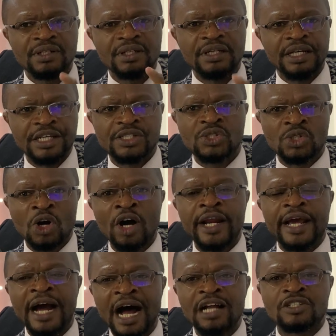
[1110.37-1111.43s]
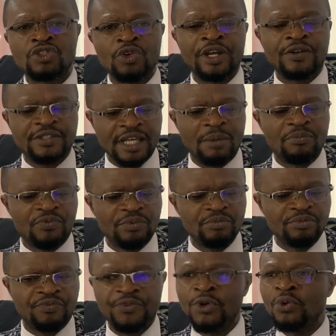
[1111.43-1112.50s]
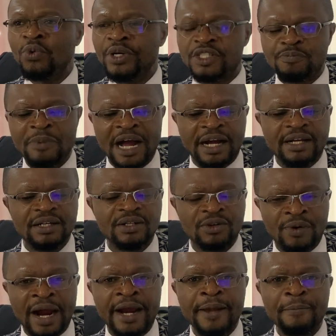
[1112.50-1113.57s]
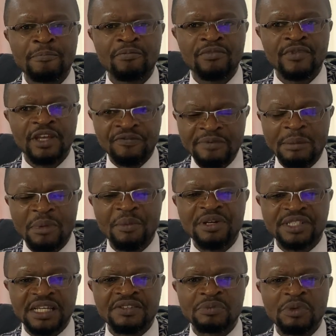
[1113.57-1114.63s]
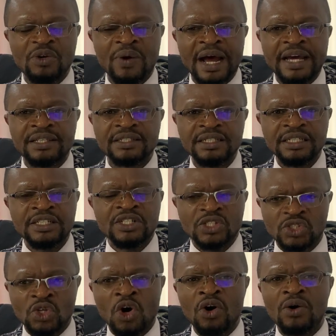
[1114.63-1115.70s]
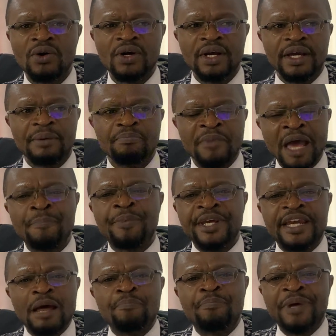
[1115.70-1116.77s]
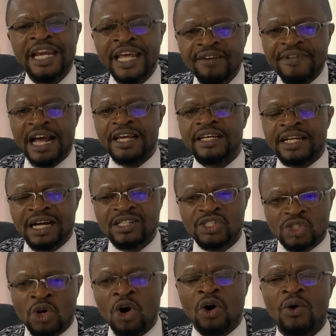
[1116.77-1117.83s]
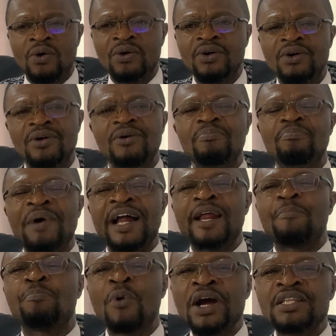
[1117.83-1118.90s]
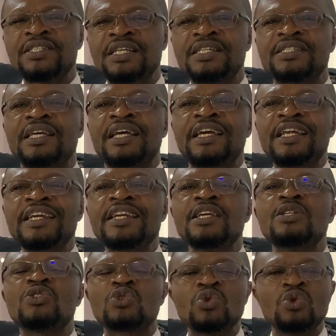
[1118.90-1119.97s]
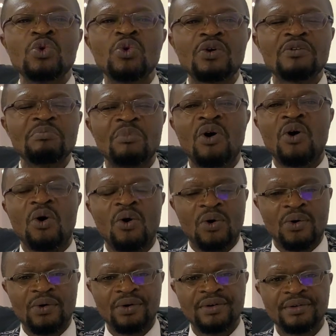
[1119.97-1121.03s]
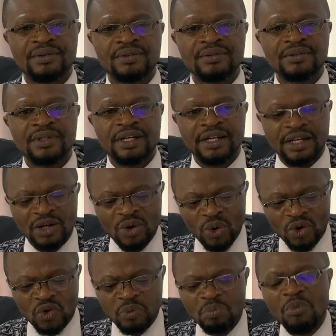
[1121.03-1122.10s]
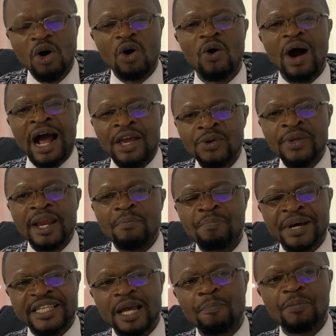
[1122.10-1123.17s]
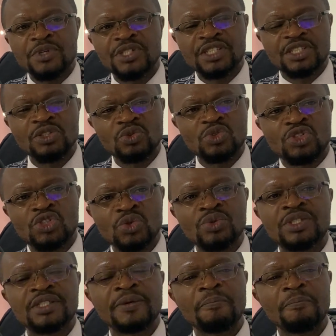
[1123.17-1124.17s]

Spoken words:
He scored a hat-trick some few weeks back, right? If my memory serves me right. So, maybe they believe that he can score, but the point is he needs to look more. Look more. Are you in a better position to shoot?